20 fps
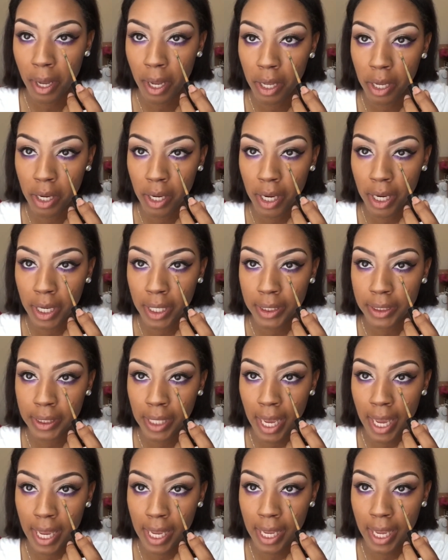you're gonna
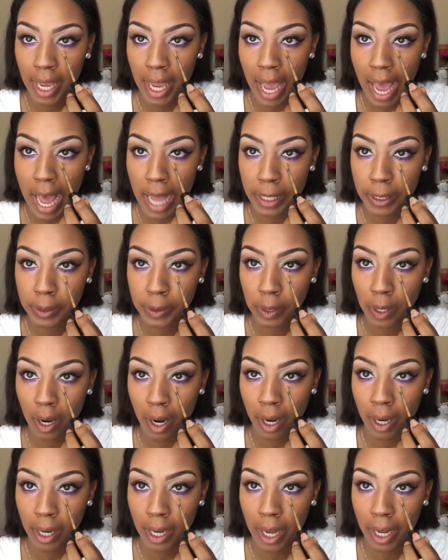take it. I
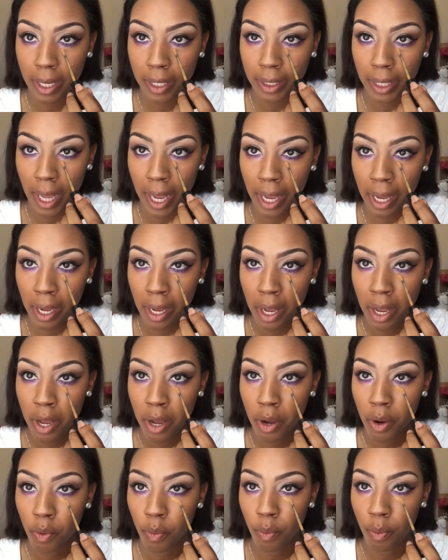start kind of like
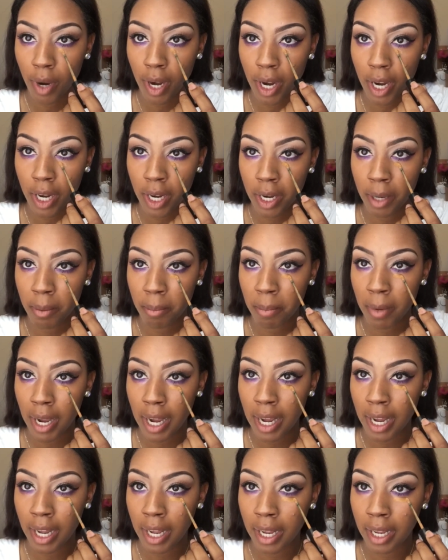where
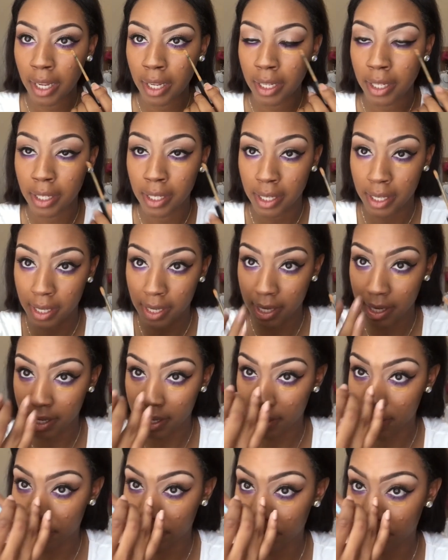my
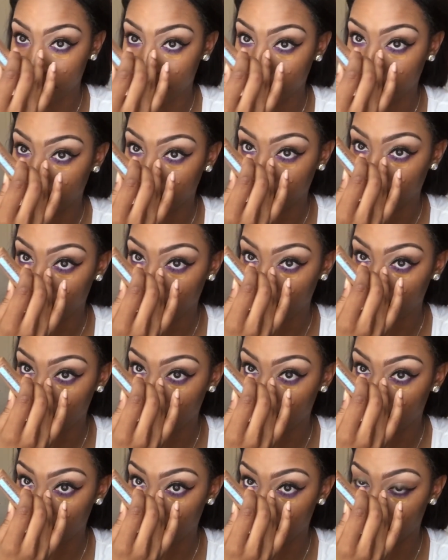inner, what
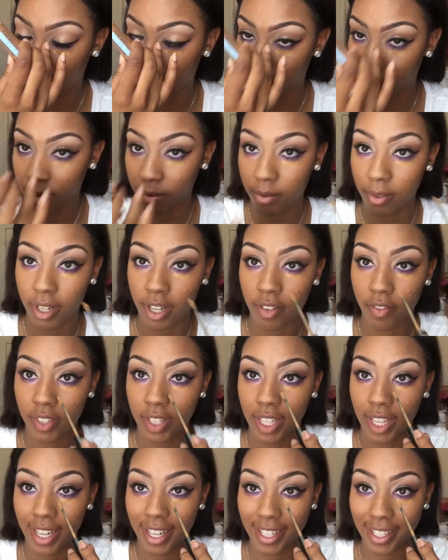is this? Whatever
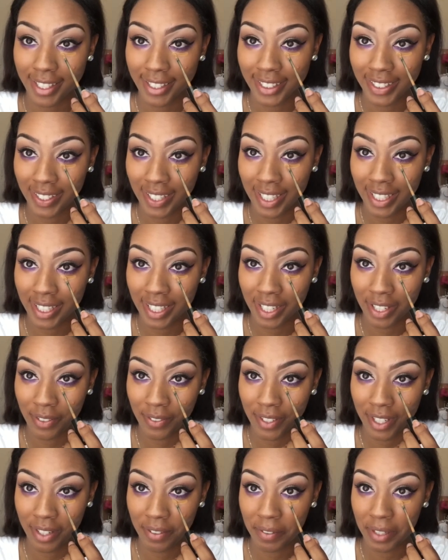that is right there,
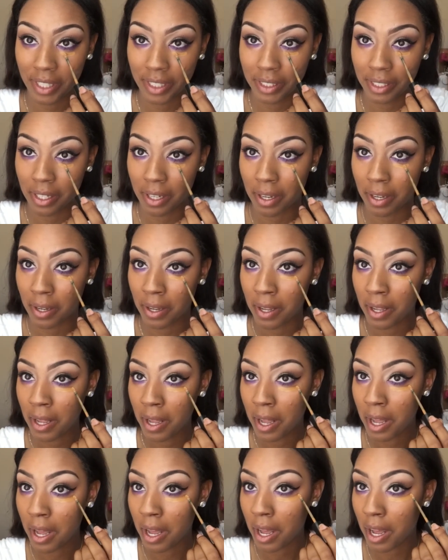whatever that's called,
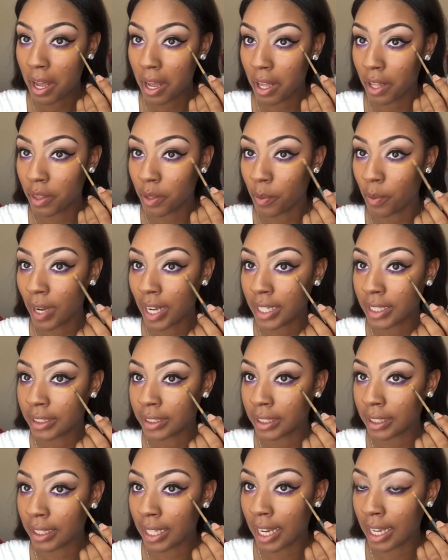all the way
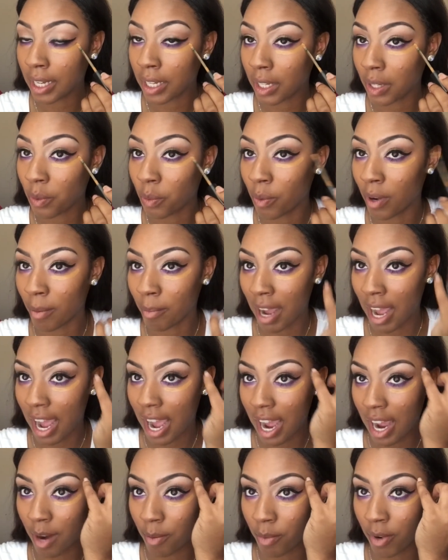to like where my
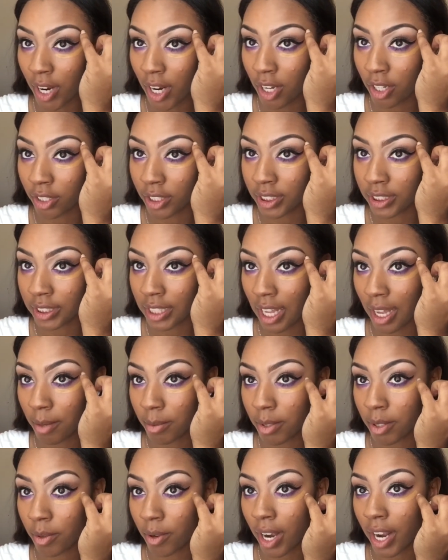eyebrow
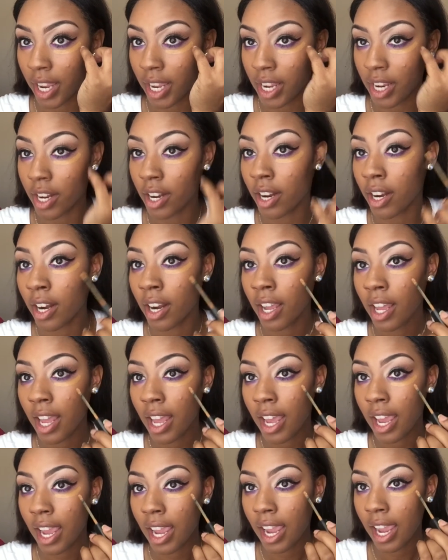stops right here.
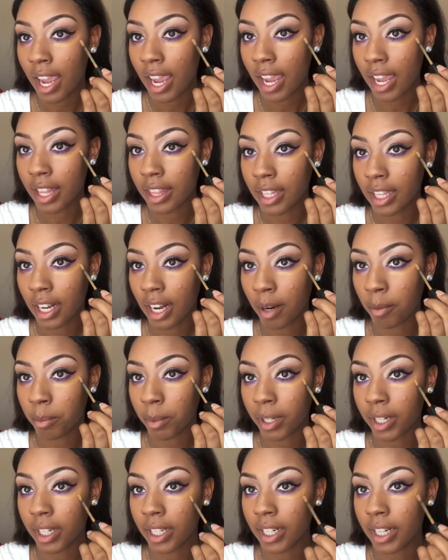And then I'll
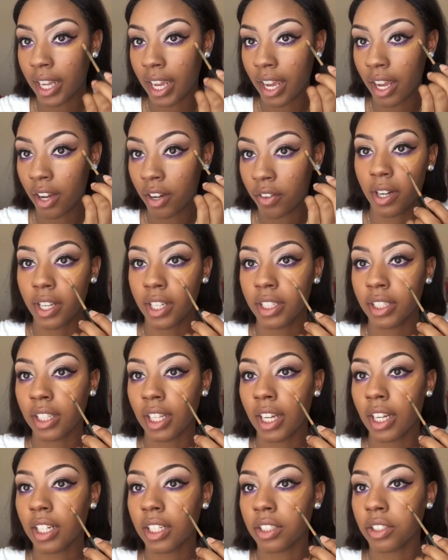bring it down in
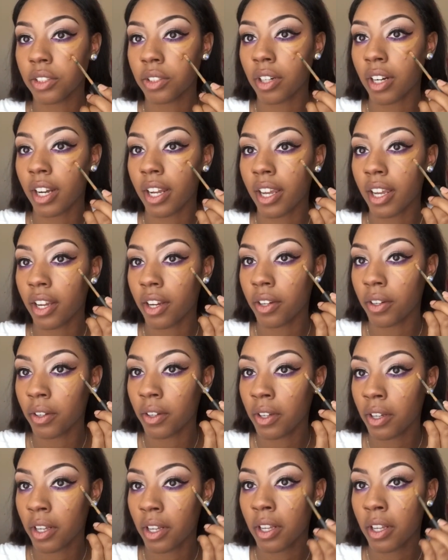like a triangle,